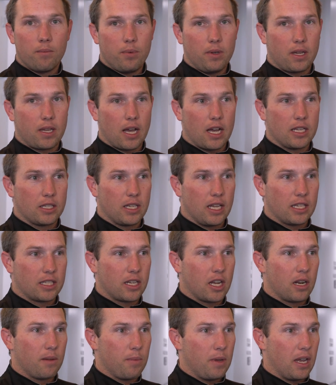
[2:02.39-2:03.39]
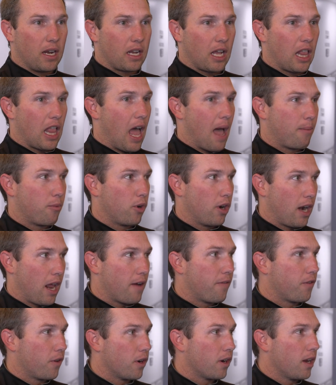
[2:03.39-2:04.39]
because it's going to be a collaborative
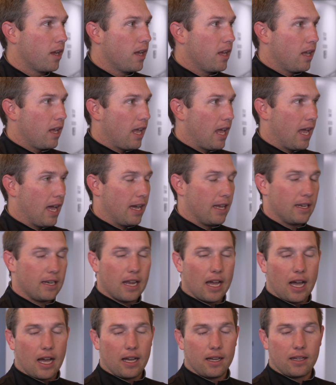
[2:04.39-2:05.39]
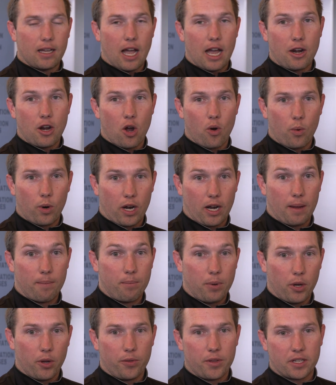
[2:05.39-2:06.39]
effort. And I know we're going to
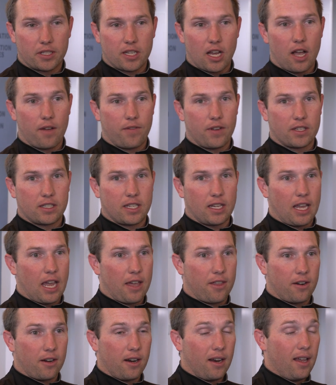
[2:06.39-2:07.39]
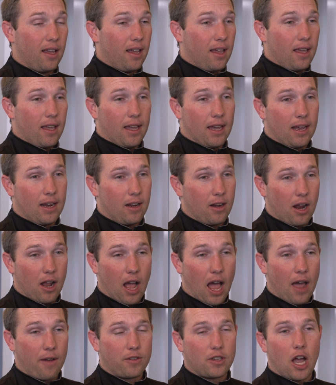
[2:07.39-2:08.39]
build this offense together. And, you know,
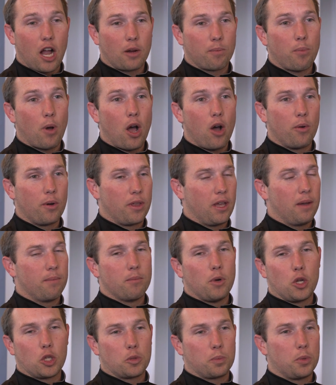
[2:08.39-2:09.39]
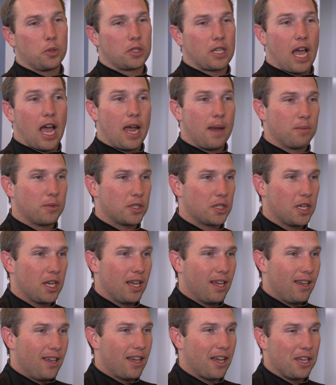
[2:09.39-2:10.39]
I've talked ball with him multiple times.
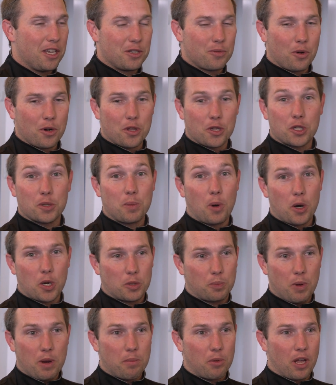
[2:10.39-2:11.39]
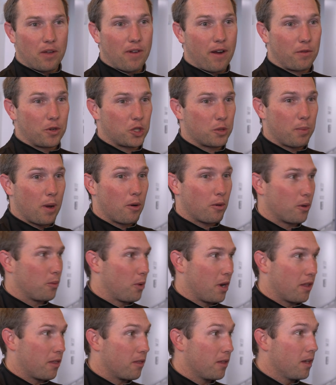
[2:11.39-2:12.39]
He's one of the smartest people I've ever spoken
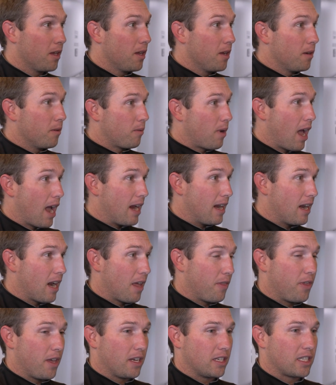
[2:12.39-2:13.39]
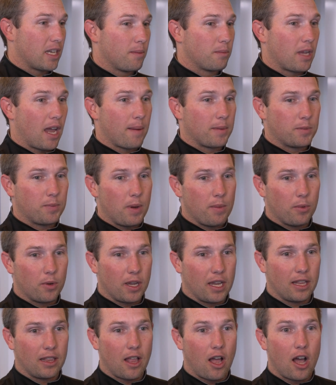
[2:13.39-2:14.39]
with. Right. And I think sometimes people
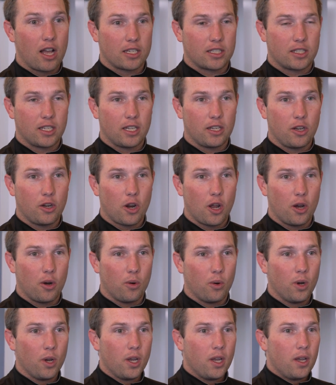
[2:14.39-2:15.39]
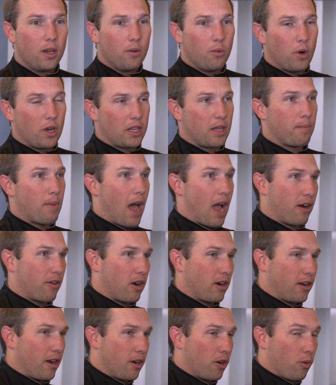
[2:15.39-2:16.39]
get lost in, you know, what the
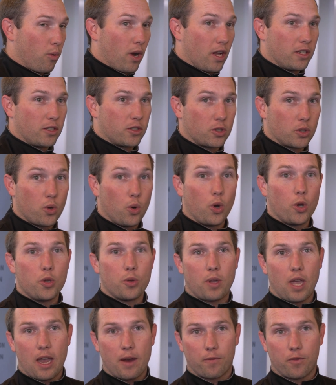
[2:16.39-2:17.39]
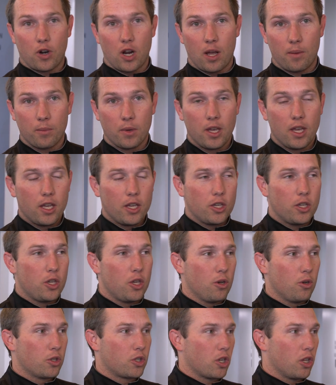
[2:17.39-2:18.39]
background in or what school you came from.
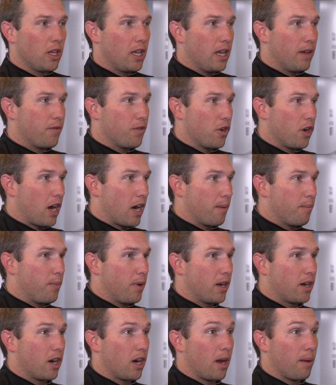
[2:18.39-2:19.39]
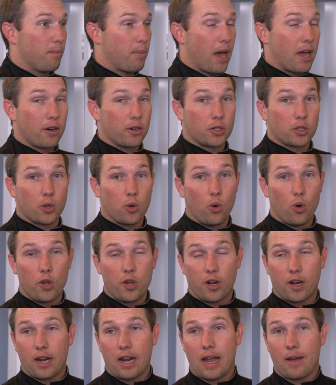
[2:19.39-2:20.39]
Usually if you're at a better school,
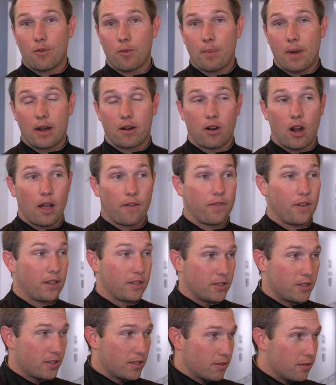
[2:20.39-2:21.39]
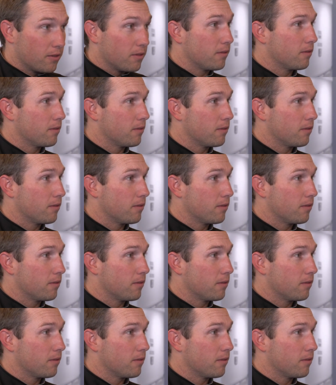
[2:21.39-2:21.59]
you're going to have a better offense.